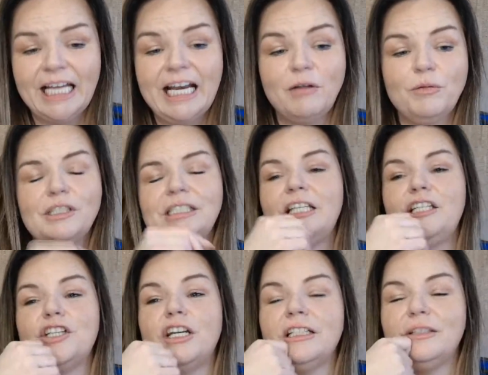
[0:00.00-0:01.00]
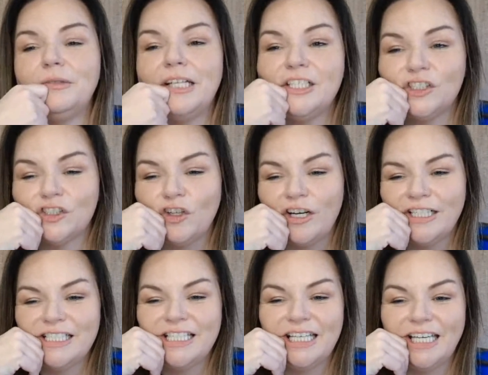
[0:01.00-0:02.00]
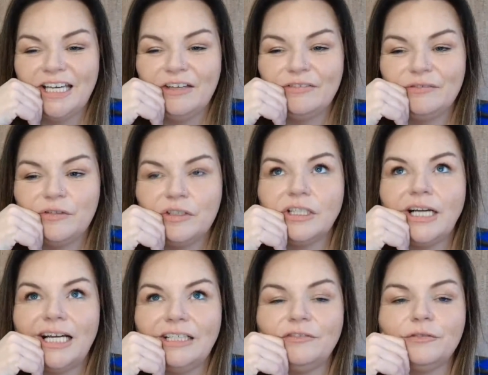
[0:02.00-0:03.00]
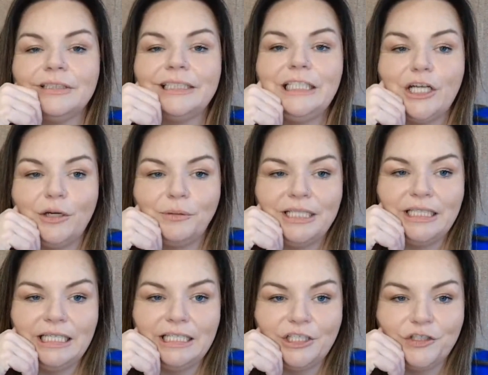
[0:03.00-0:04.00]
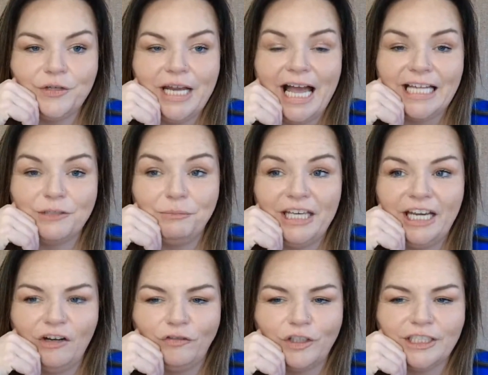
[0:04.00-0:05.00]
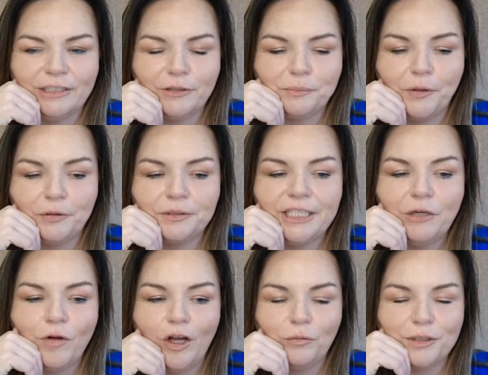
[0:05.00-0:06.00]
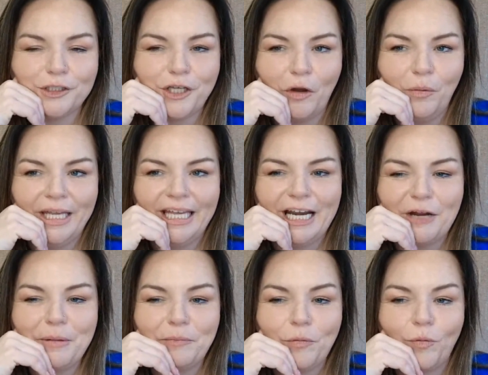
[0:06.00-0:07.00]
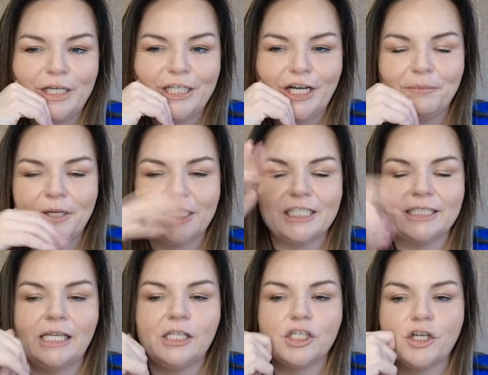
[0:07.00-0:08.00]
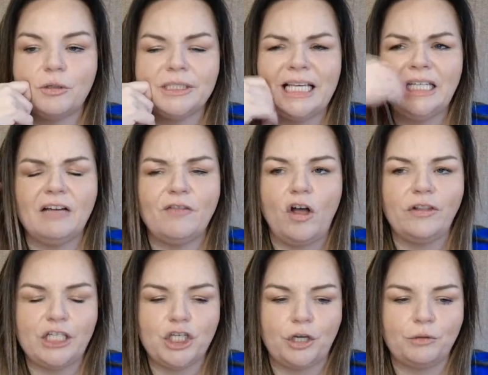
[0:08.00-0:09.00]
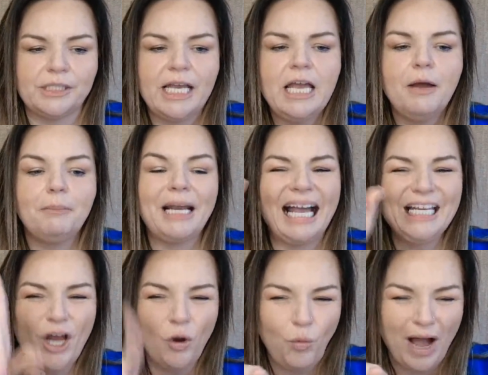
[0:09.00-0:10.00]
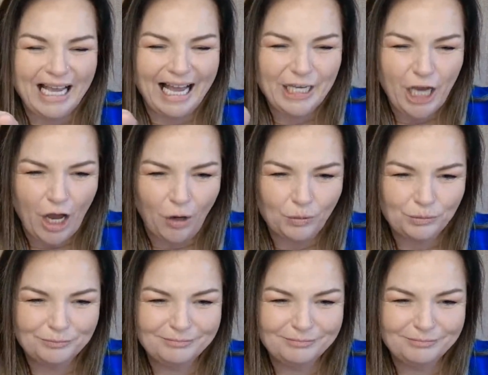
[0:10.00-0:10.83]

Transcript: and I will tell you, Jonathan, when I started to get kind of really known in the industry, I had to be careful because I was posting where I was going. And I remember one year, I'm not going to say the show because I love all these shows, but I know why I go.